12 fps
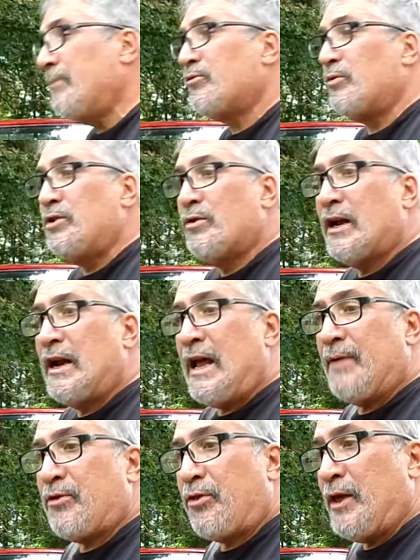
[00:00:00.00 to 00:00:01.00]
when you're going to
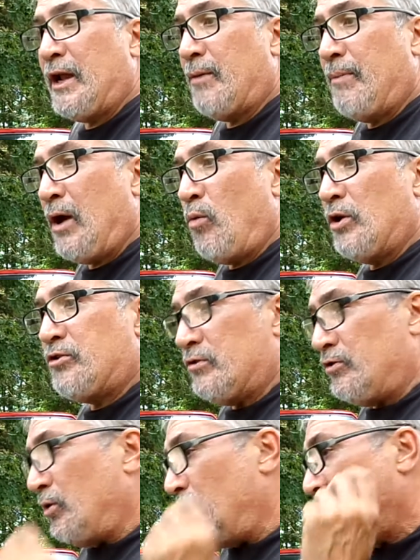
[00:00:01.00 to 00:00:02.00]
have to think about what you're
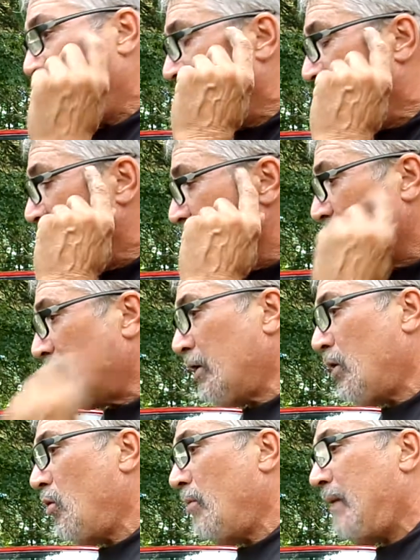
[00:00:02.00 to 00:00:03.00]
doing and how you're going to
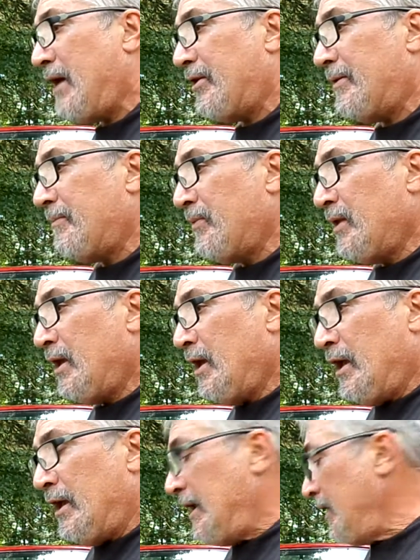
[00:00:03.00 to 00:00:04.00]
go about it.
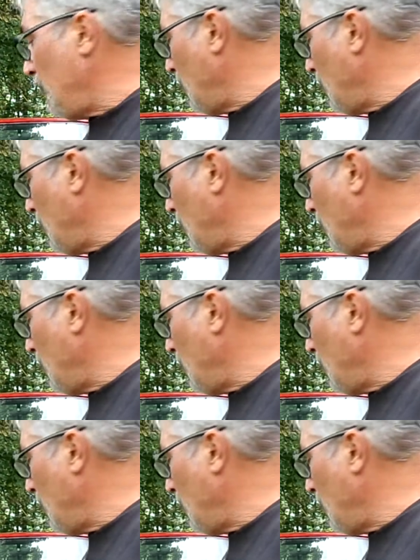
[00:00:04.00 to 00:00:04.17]
And when